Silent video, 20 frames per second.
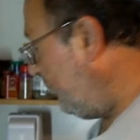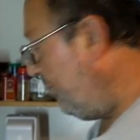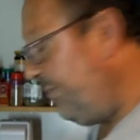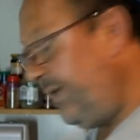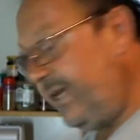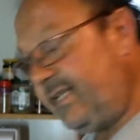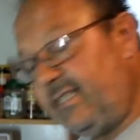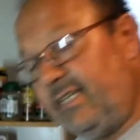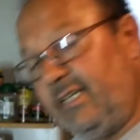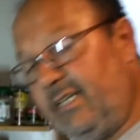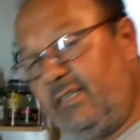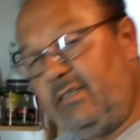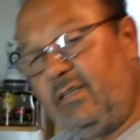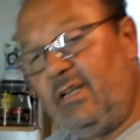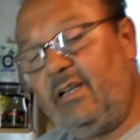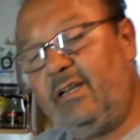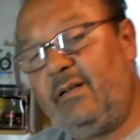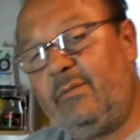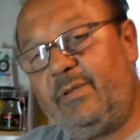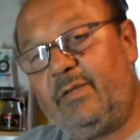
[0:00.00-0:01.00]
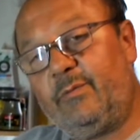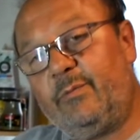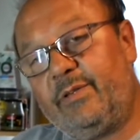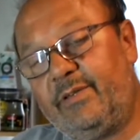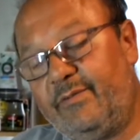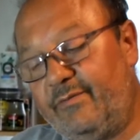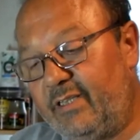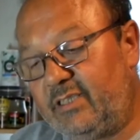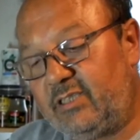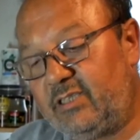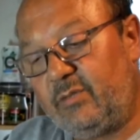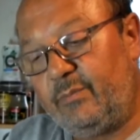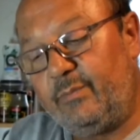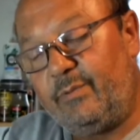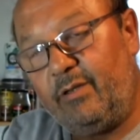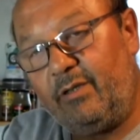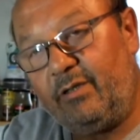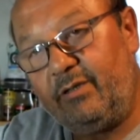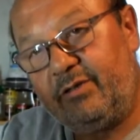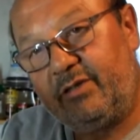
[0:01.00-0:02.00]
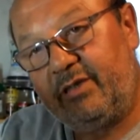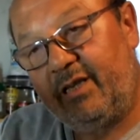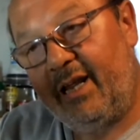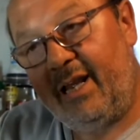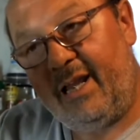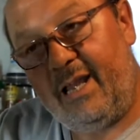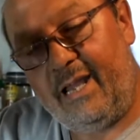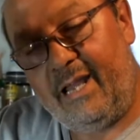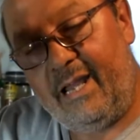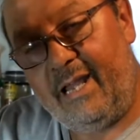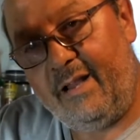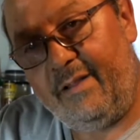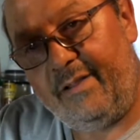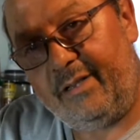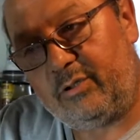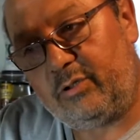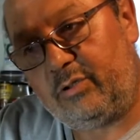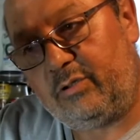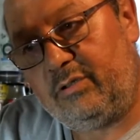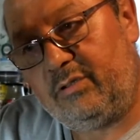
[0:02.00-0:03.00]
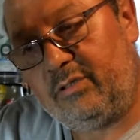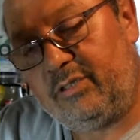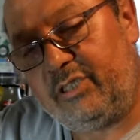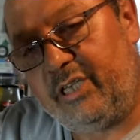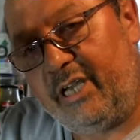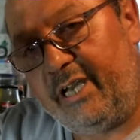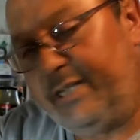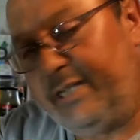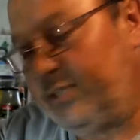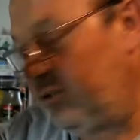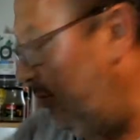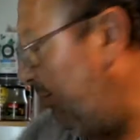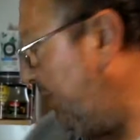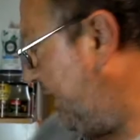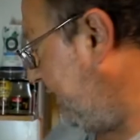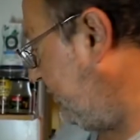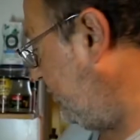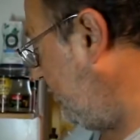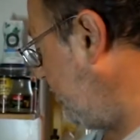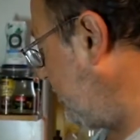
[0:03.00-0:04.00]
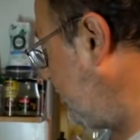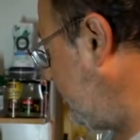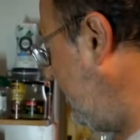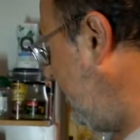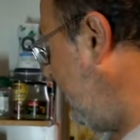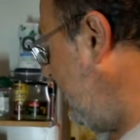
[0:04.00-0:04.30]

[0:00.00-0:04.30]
mix it a little bit with the vegetables and the cherry tomatoes.